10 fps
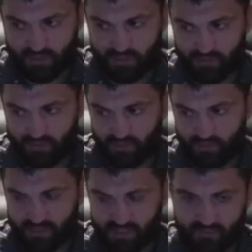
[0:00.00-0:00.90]

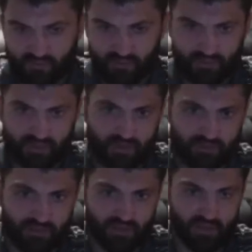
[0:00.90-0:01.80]
September 7,
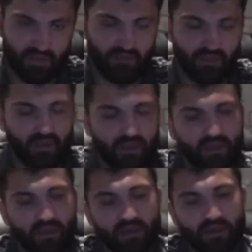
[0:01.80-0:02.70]
2011,
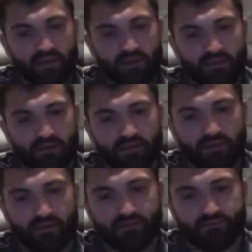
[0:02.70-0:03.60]
and
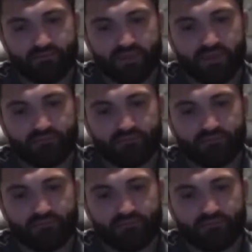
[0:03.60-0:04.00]
yeah.